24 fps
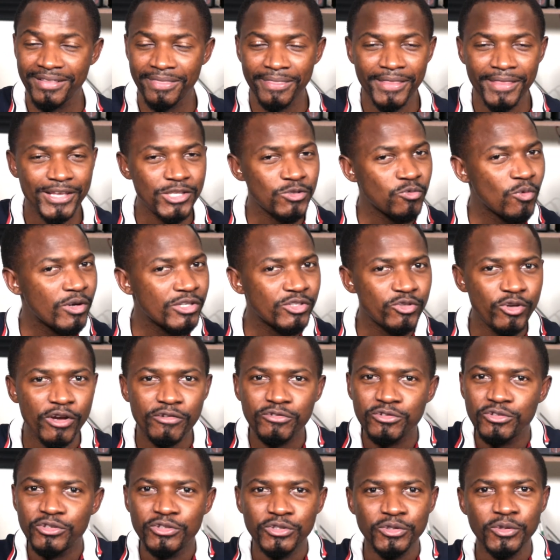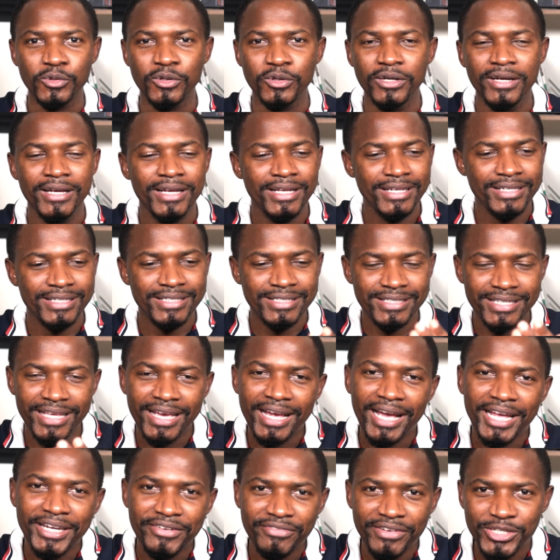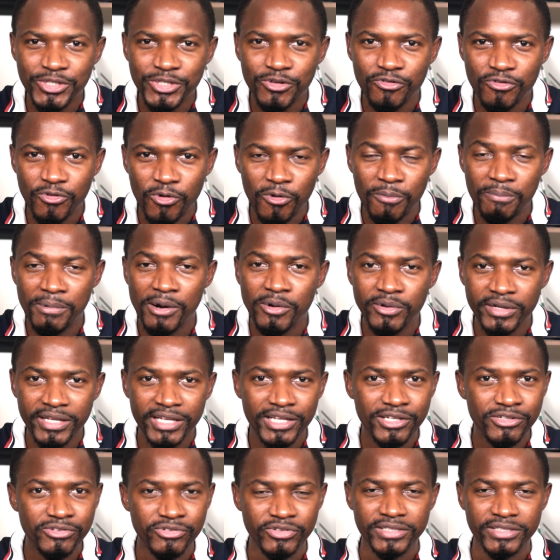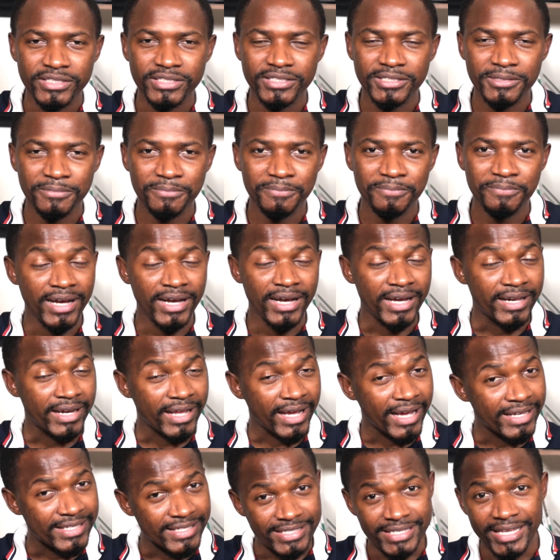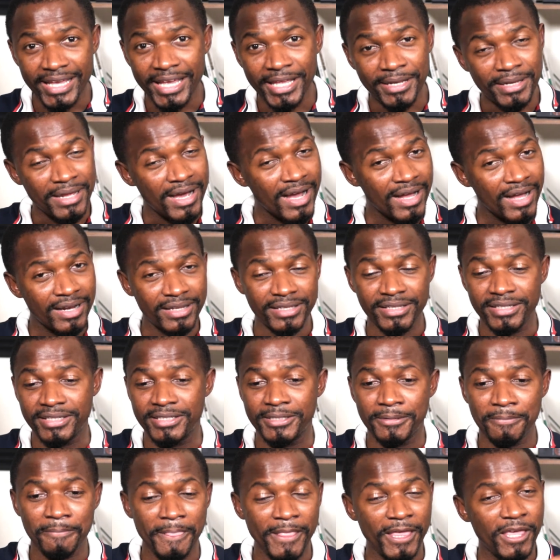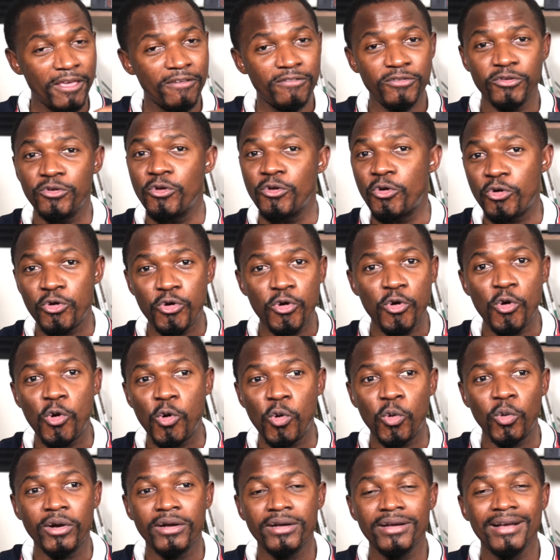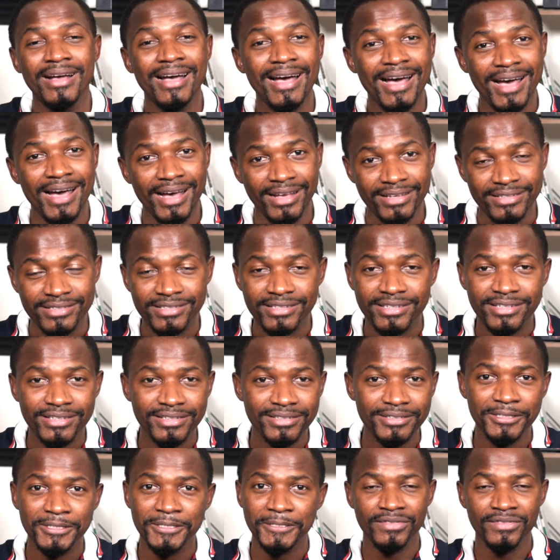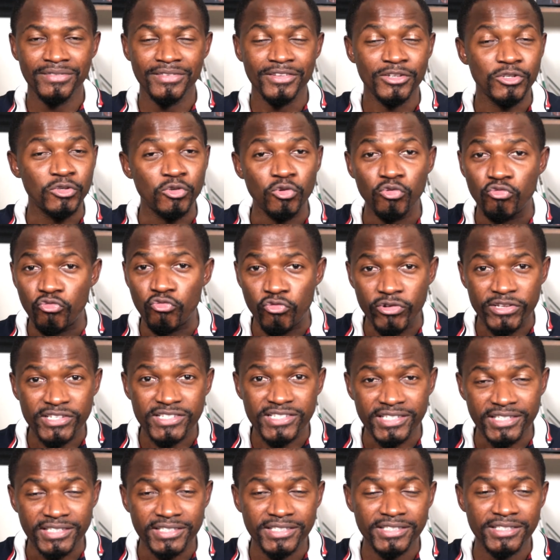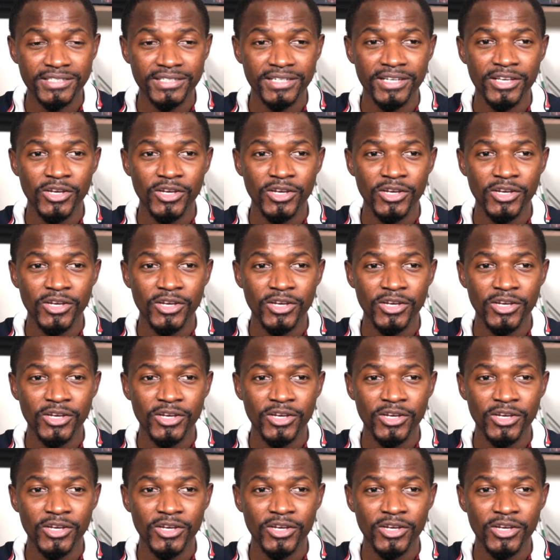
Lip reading: That's what you have to do. Take advantage of compound interest. And like I said earlier, if you don't know, ask. Do research.